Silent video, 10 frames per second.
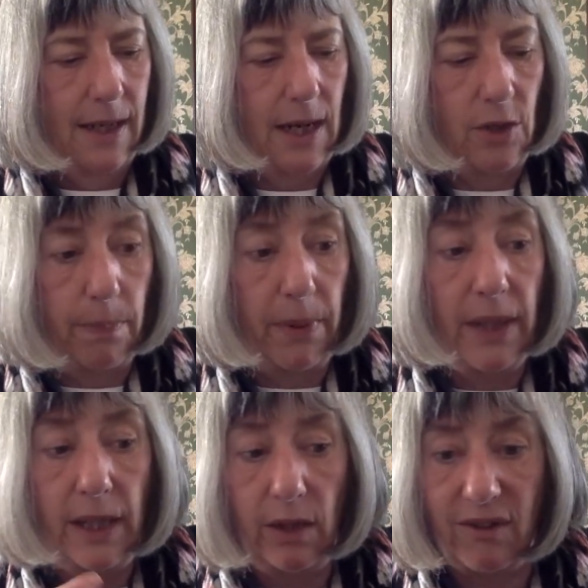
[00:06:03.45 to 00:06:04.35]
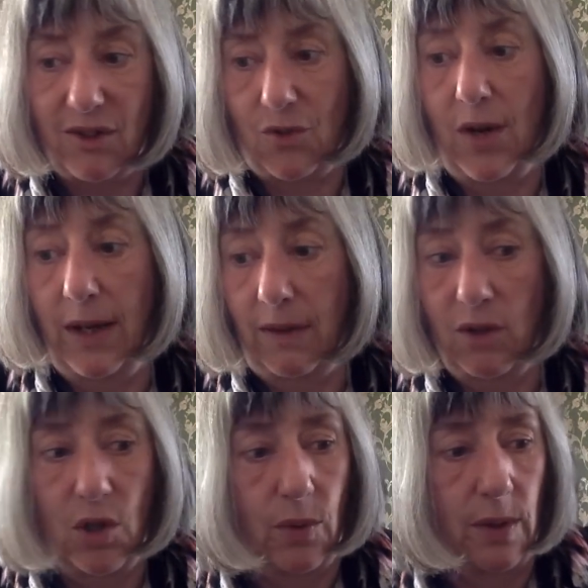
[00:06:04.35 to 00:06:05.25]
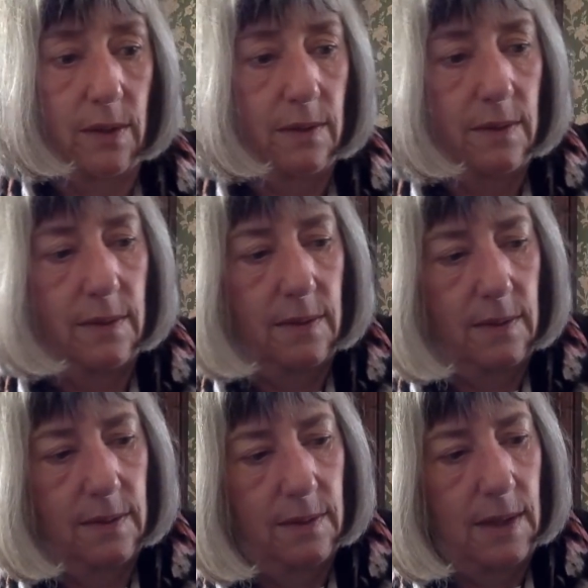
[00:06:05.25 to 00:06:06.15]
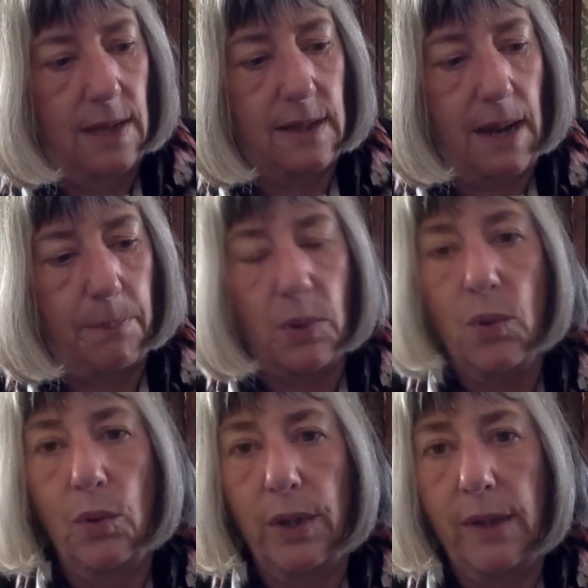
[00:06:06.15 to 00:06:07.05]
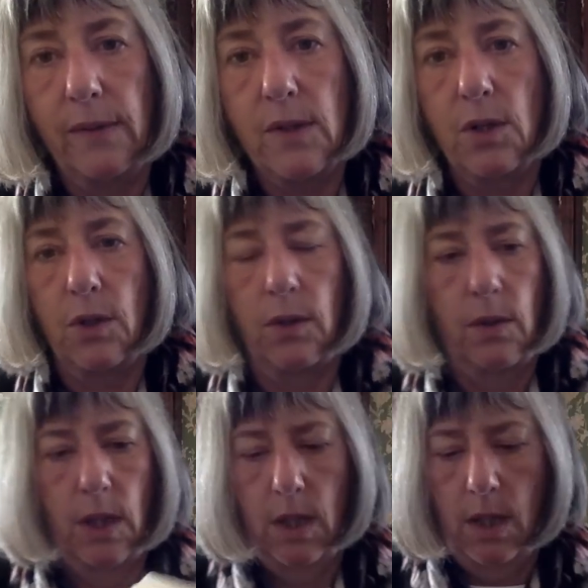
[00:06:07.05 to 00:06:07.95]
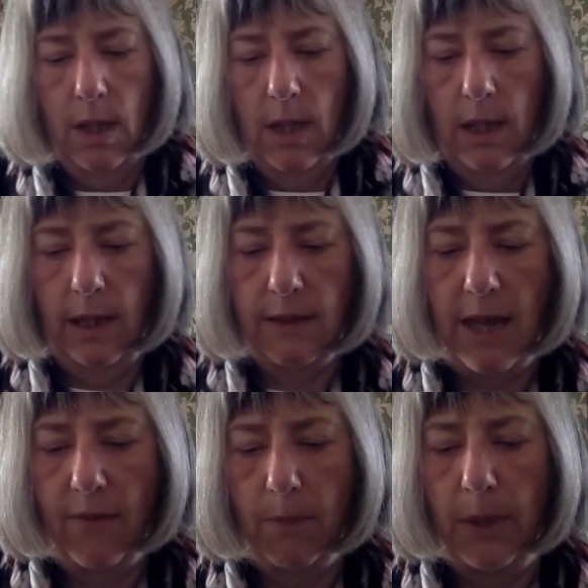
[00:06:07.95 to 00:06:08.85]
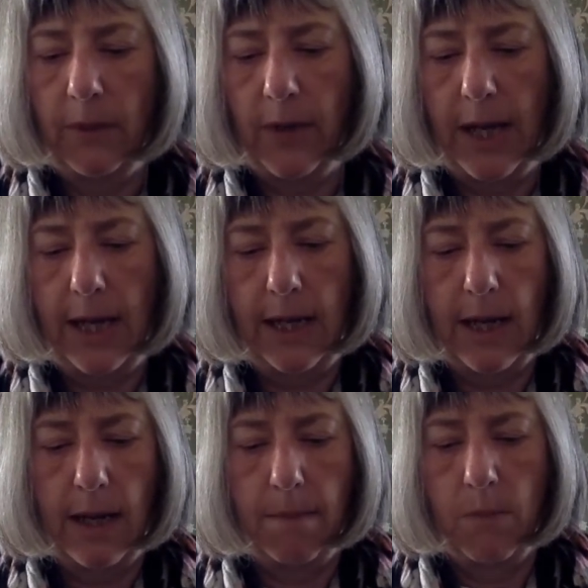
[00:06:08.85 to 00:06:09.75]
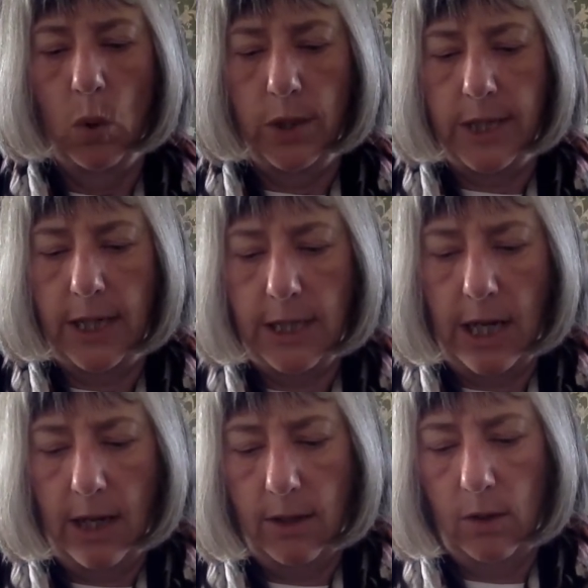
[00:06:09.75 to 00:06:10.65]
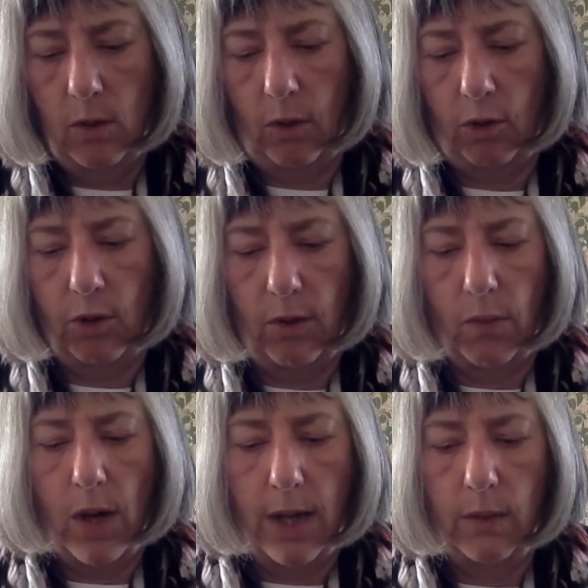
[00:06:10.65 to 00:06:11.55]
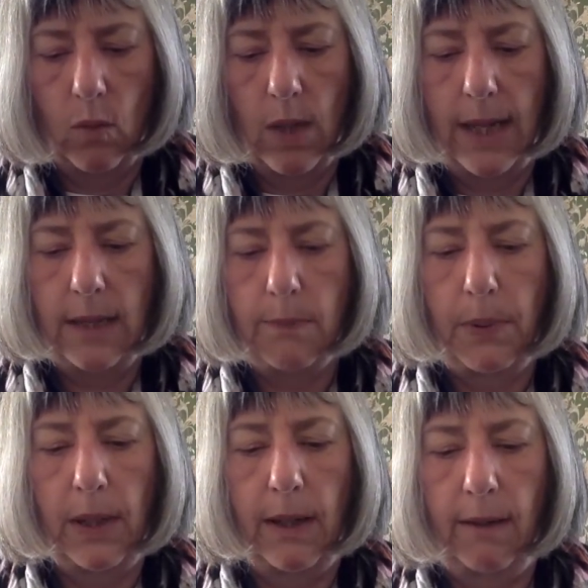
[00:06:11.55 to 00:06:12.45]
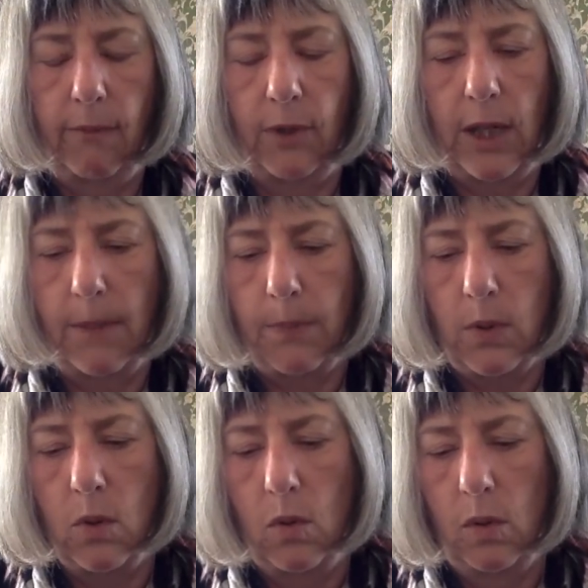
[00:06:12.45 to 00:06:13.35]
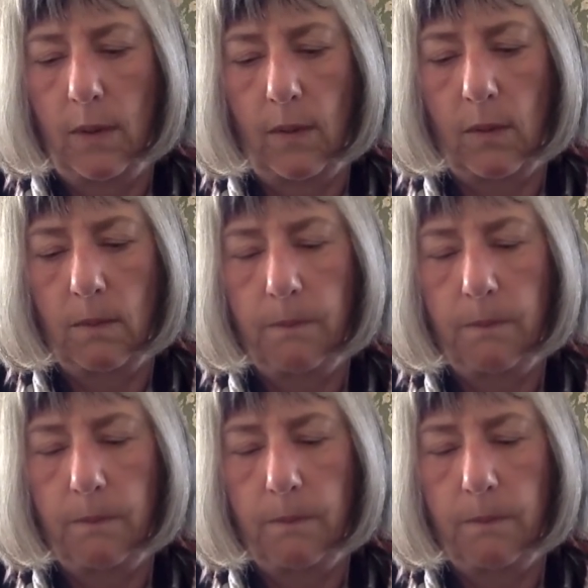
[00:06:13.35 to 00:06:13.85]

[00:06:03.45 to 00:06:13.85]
And you're bringing your strength to it, as Capricornians do. Let's have a bit of a more detailed look through the Rider Waite, please, for Capricorns.